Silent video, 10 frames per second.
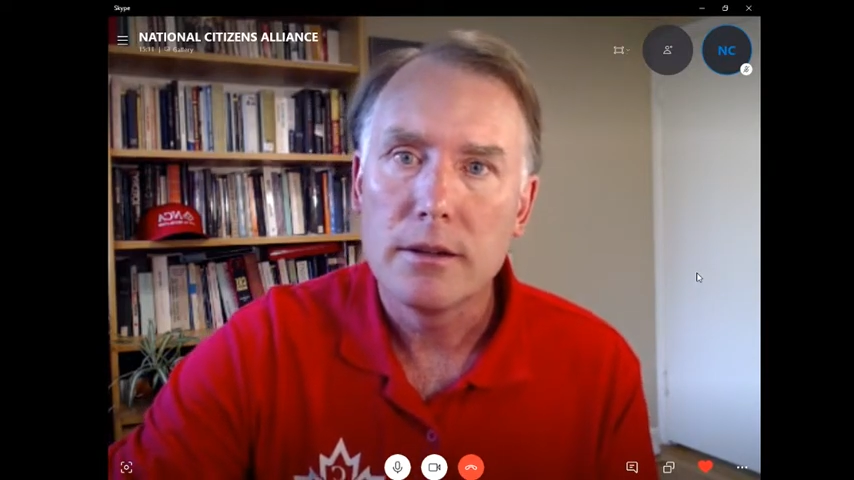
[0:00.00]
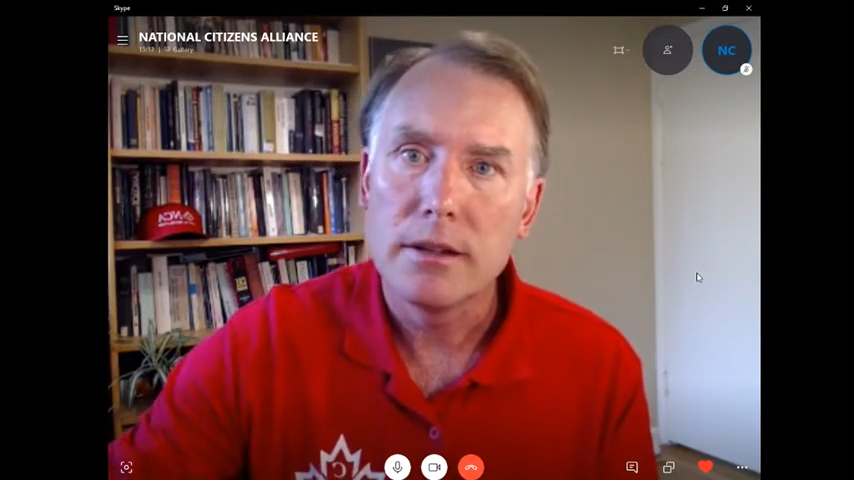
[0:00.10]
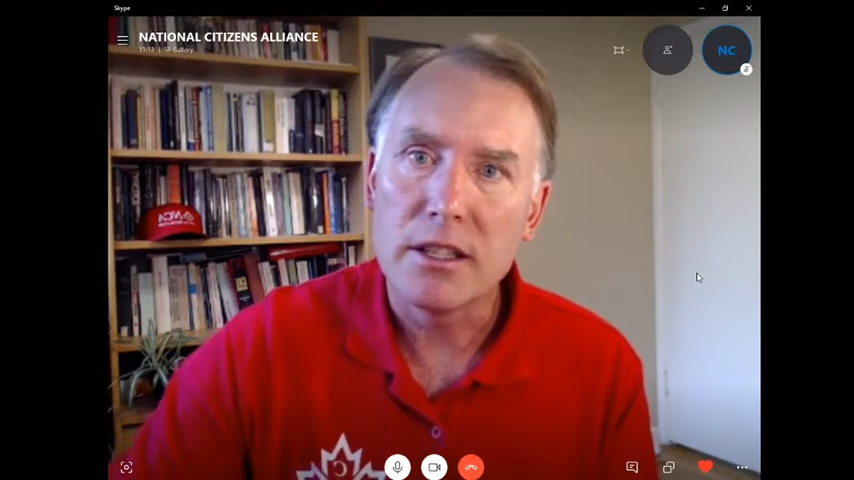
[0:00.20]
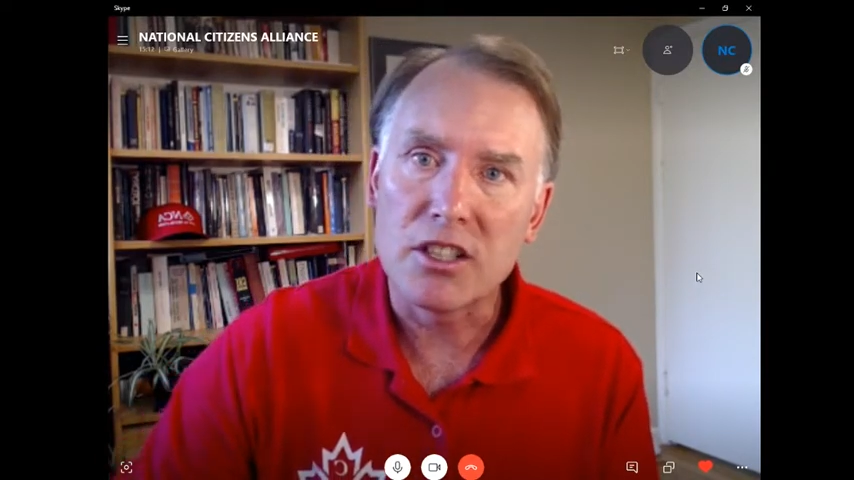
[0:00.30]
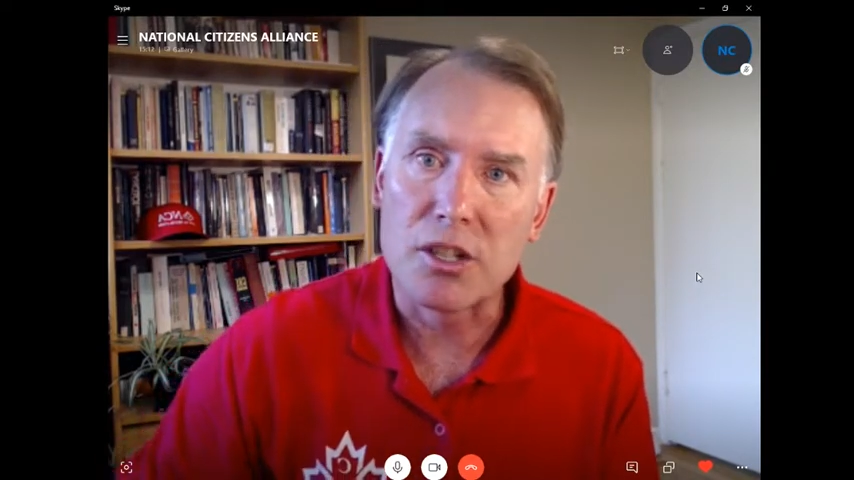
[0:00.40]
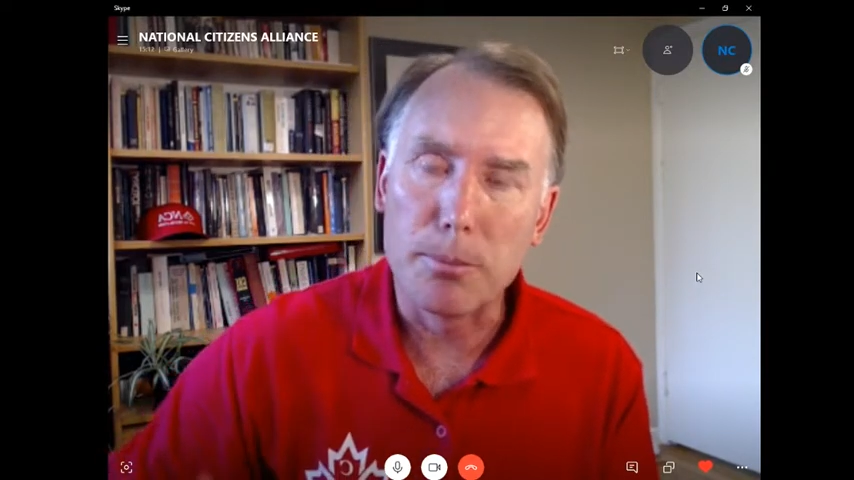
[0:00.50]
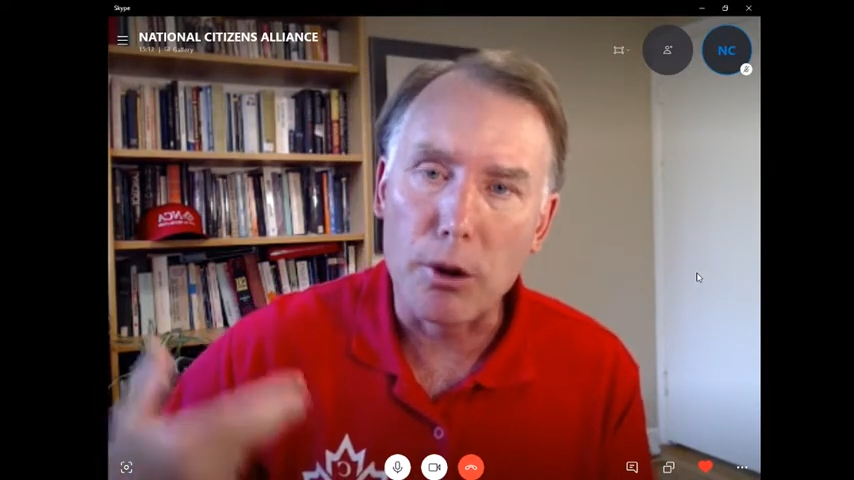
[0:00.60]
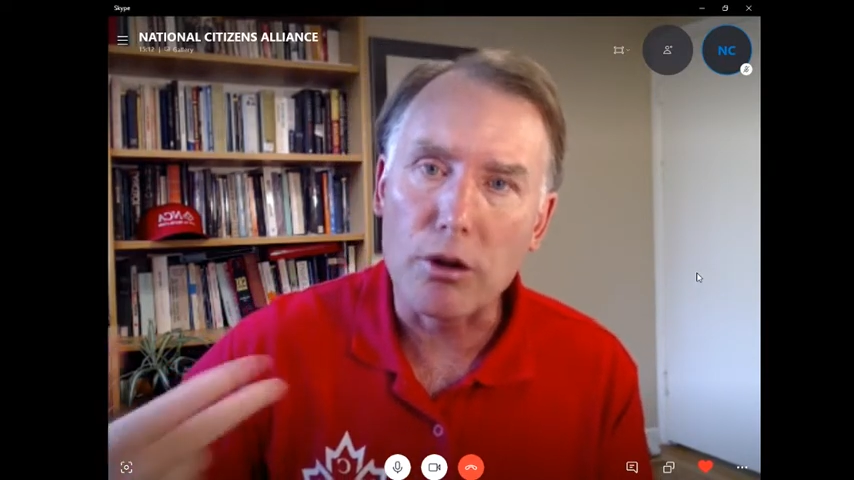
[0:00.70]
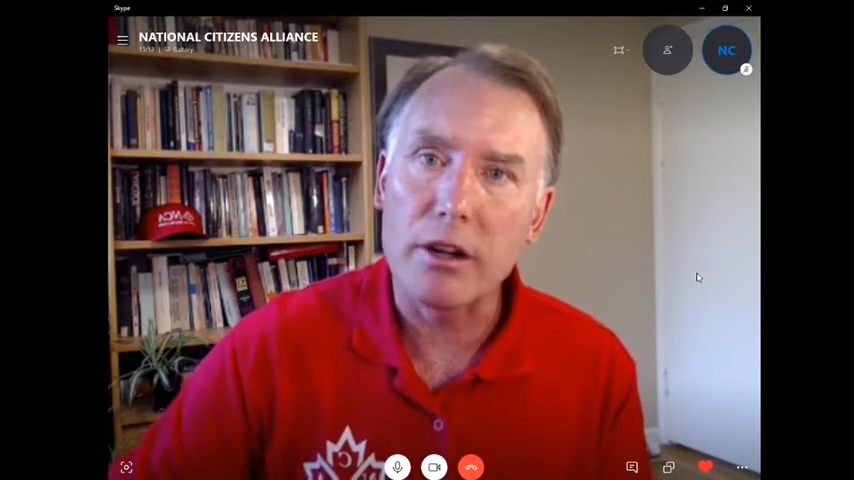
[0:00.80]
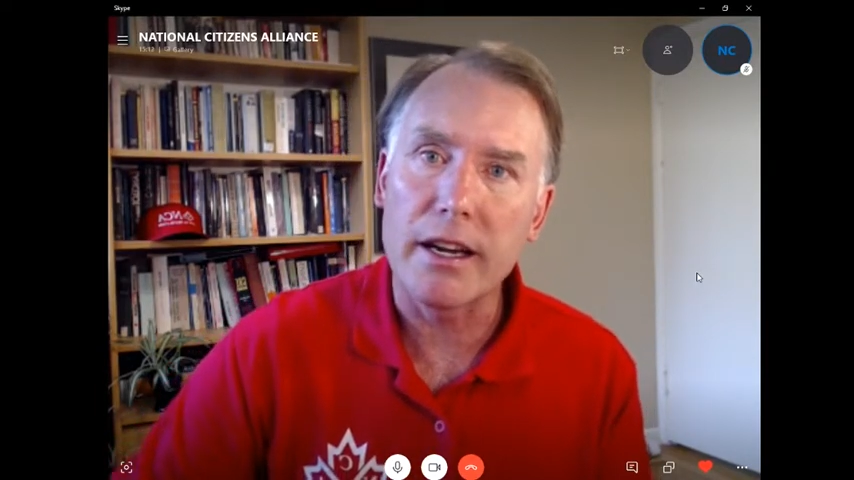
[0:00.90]
is the
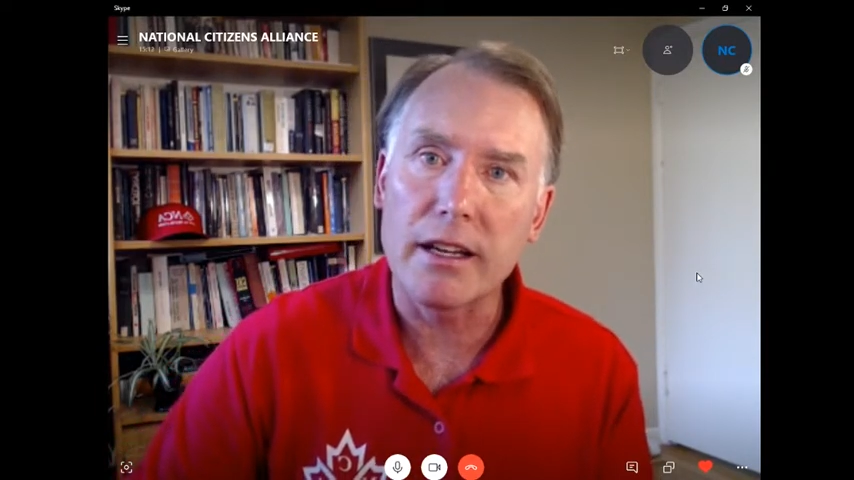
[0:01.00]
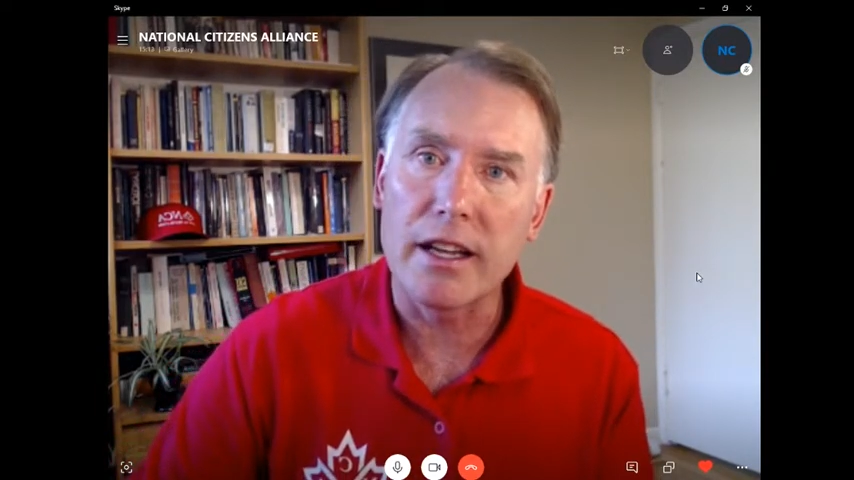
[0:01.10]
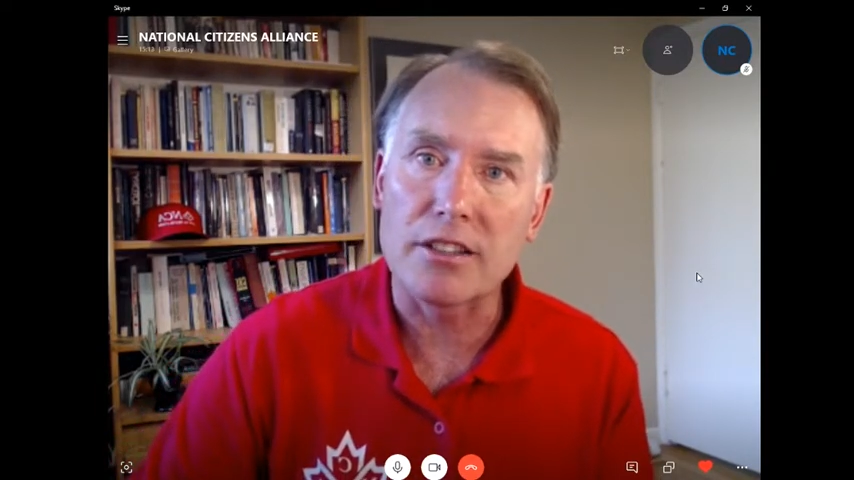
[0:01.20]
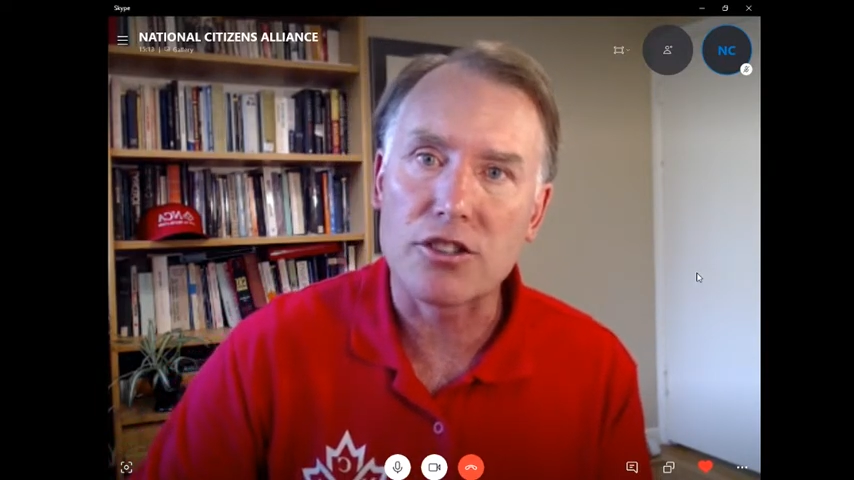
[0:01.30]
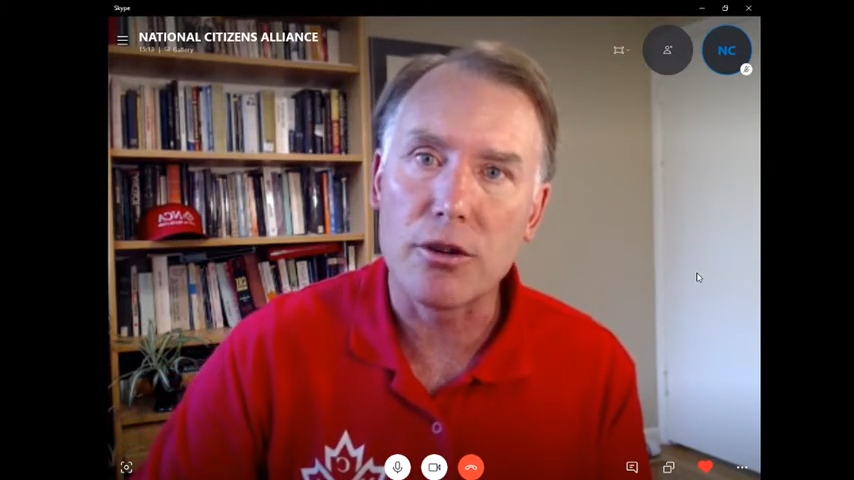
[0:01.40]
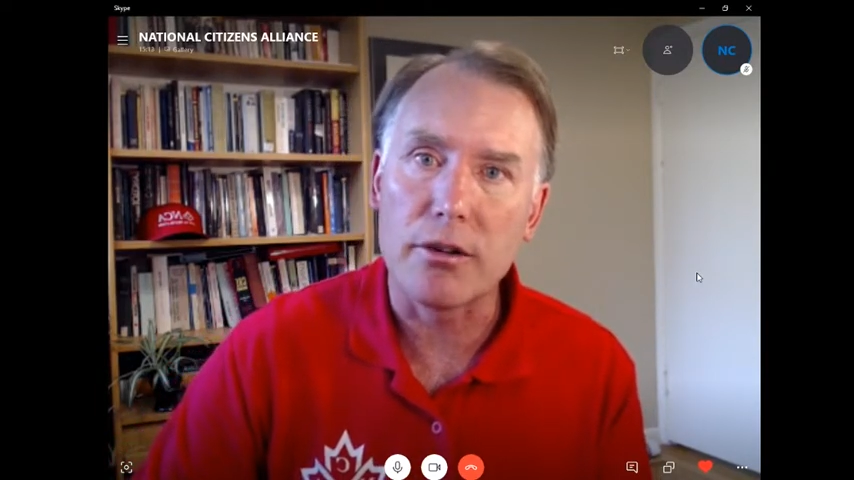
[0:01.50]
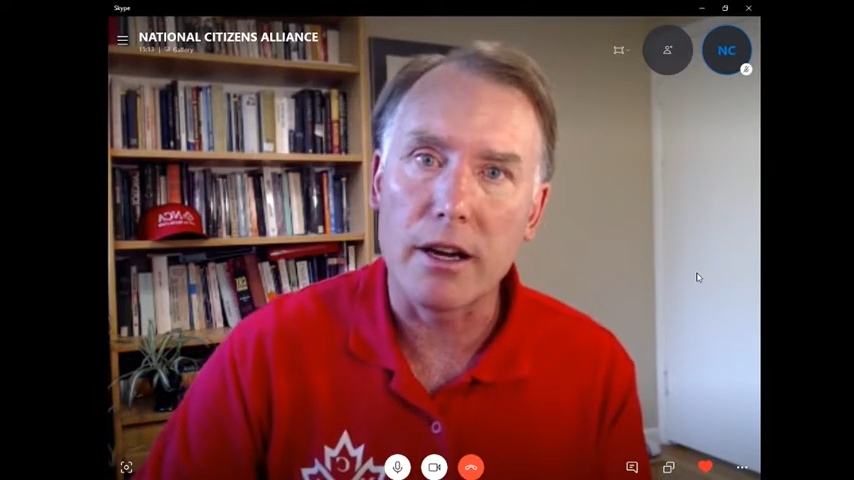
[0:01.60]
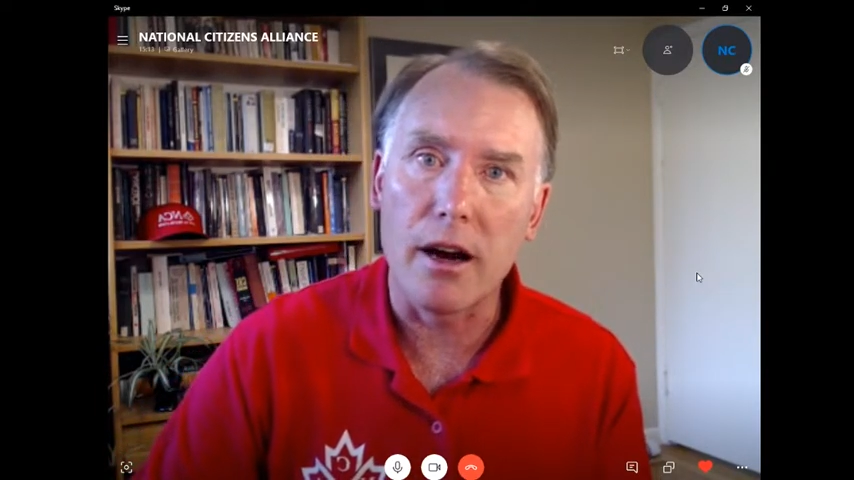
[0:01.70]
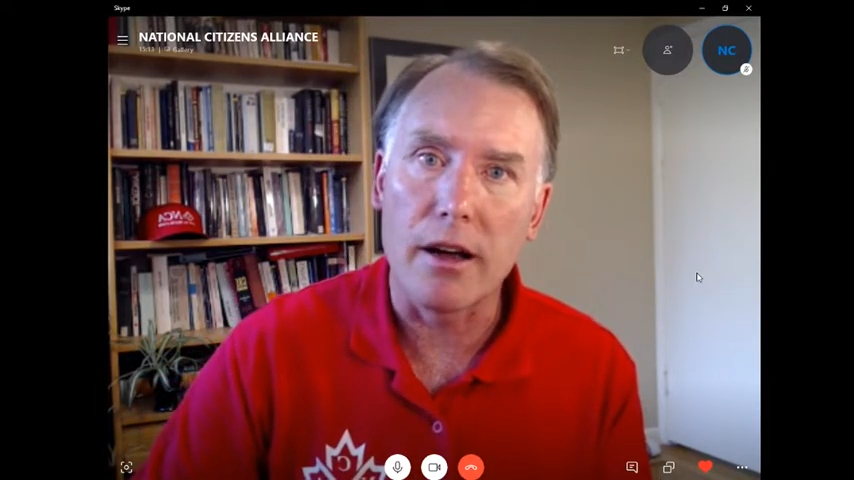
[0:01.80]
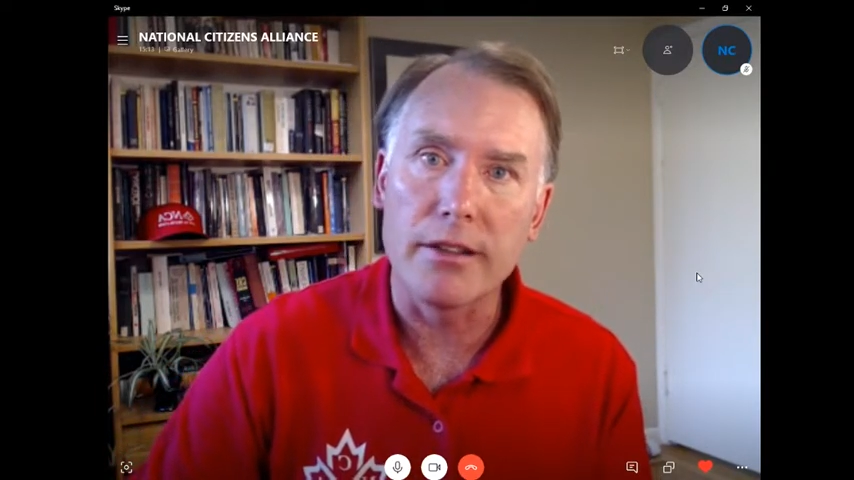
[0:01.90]
bullying that's going on,